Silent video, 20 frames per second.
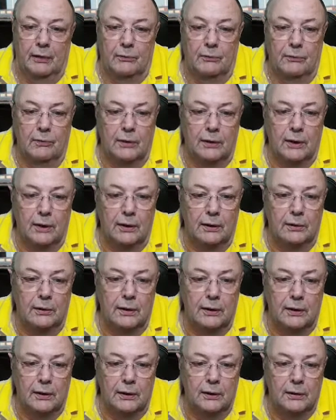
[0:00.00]
Right,
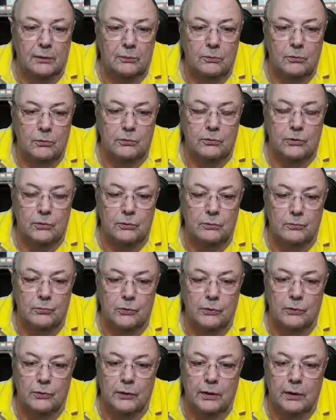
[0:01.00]
okay, now what's gone
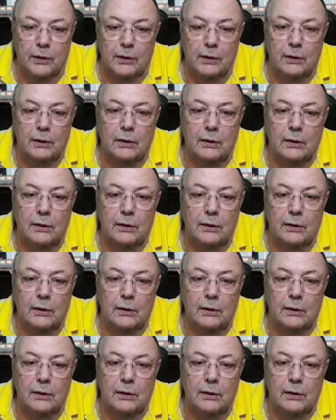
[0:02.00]
wrong there?